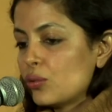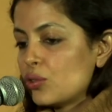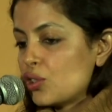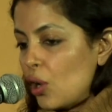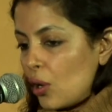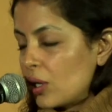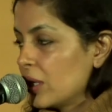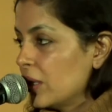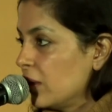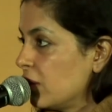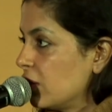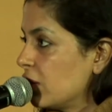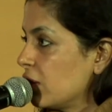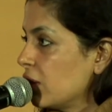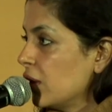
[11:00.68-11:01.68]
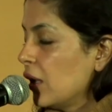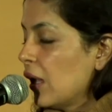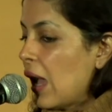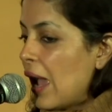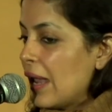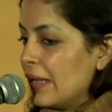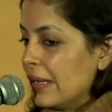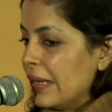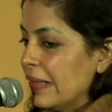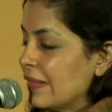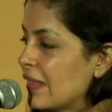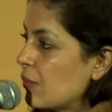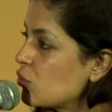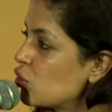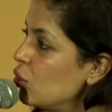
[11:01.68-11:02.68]
chocolates, I need
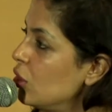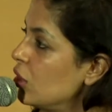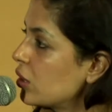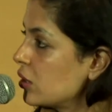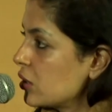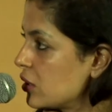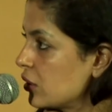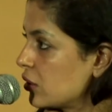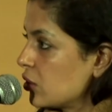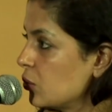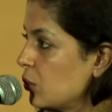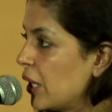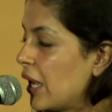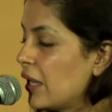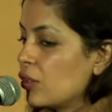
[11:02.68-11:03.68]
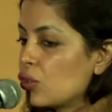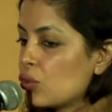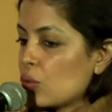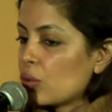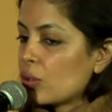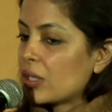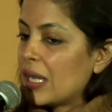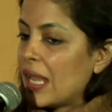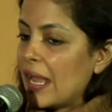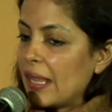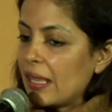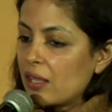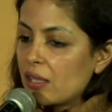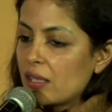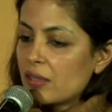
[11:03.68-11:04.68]
them to look a certain way. I don't
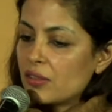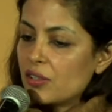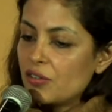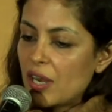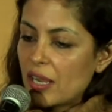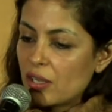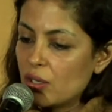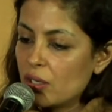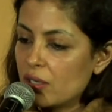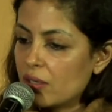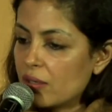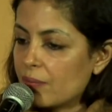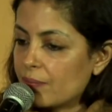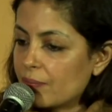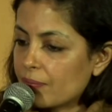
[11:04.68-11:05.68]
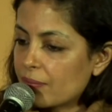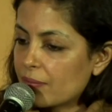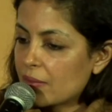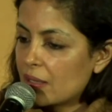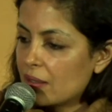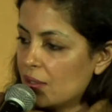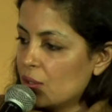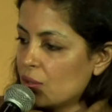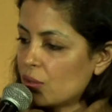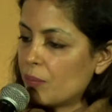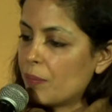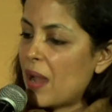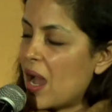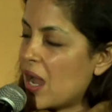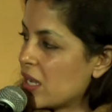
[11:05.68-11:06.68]
like the regular, you know, the
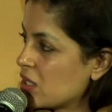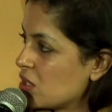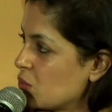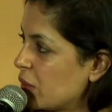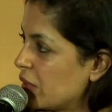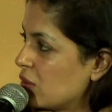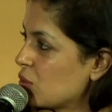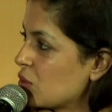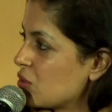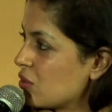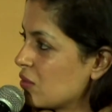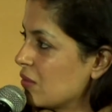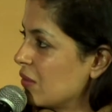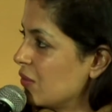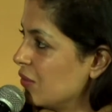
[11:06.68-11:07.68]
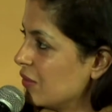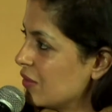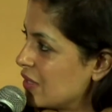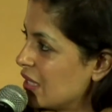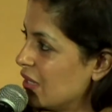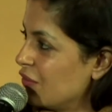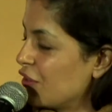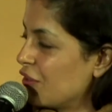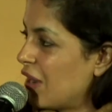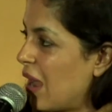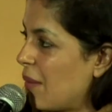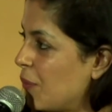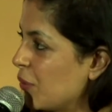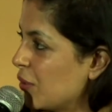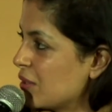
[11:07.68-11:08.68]
bars with those silver
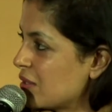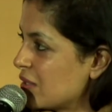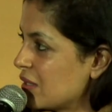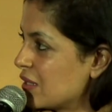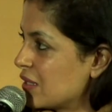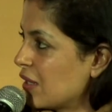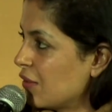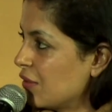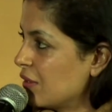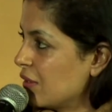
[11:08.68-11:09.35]
wrappers and stuff.